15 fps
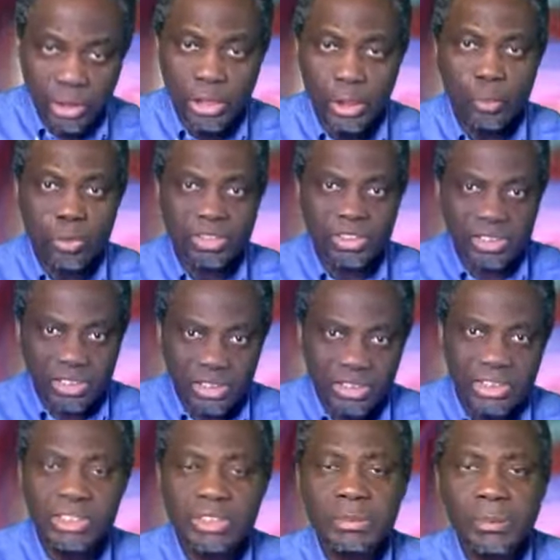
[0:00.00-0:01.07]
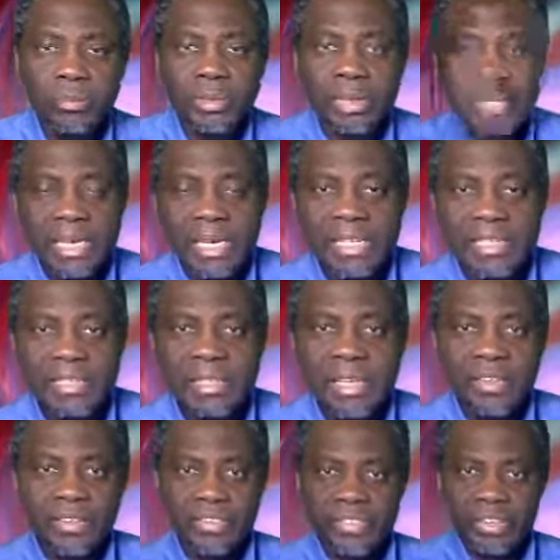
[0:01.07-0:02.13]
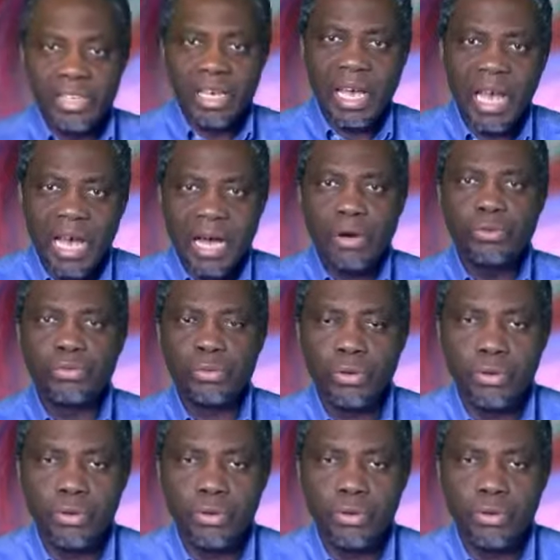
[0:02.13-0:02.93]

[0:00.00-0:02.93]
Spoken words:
He was teaching in the house